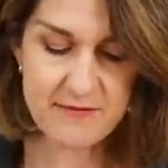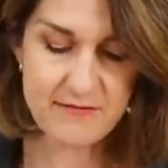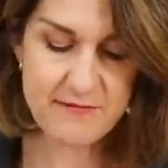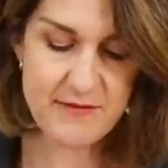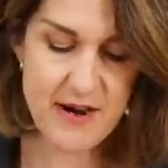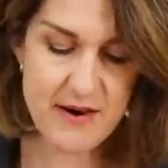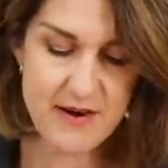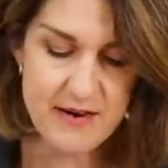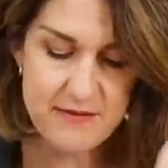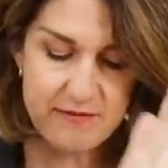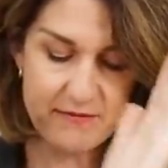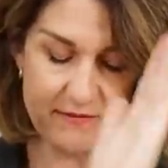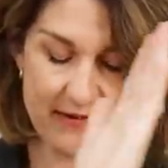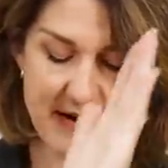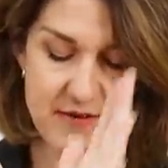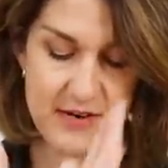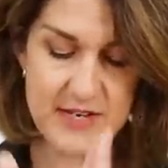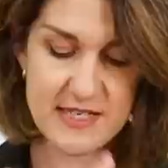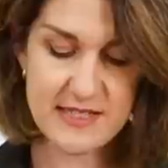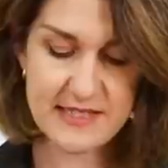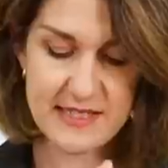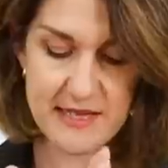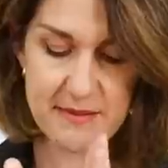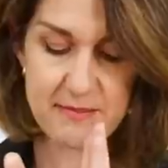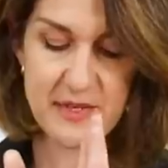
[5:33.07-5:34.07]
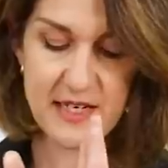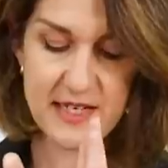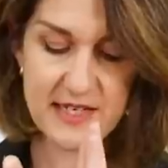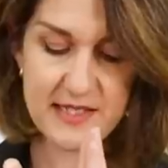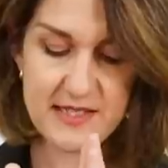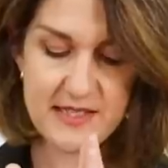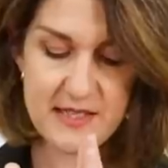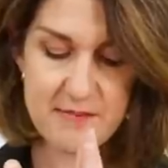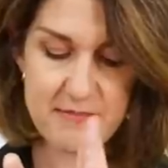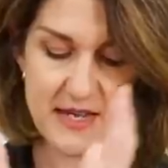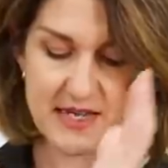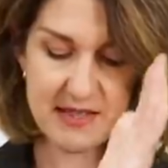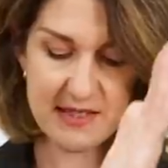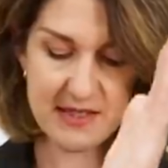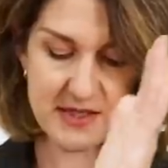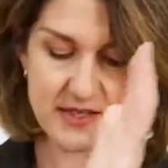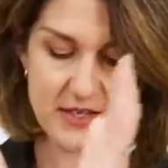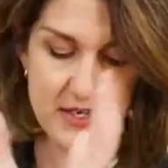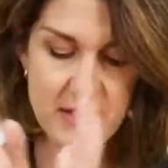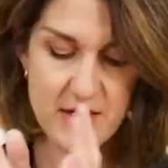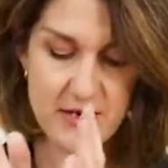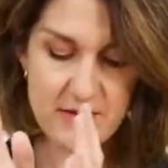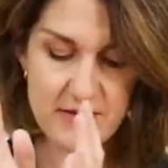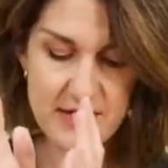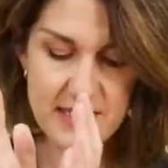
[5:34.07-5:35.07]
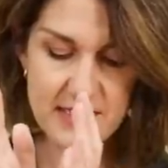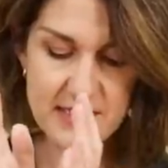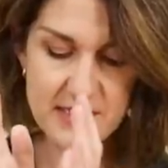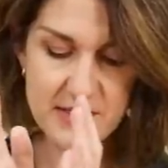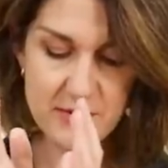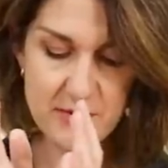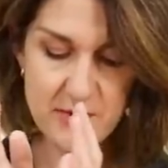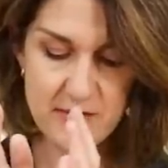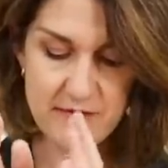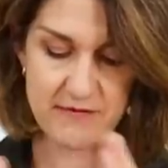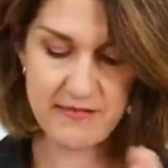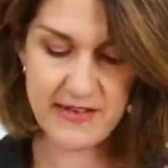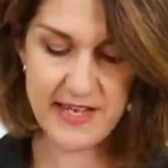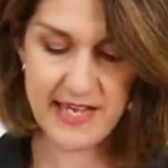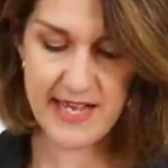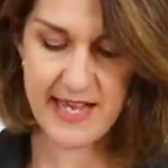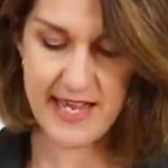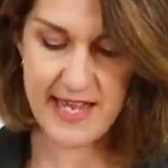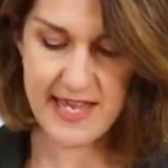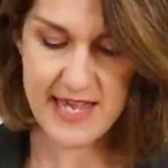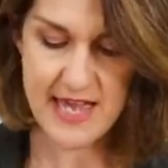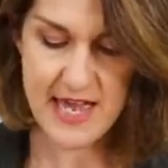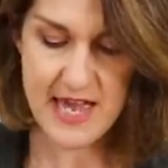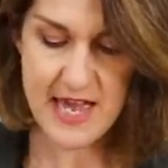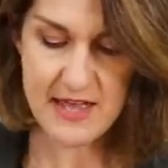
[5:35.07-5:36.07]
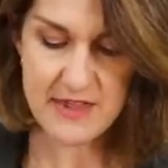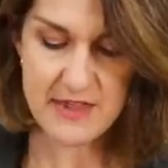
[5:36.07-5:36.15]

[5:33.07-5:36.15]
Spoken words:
very, very similar to the Batakari into a V.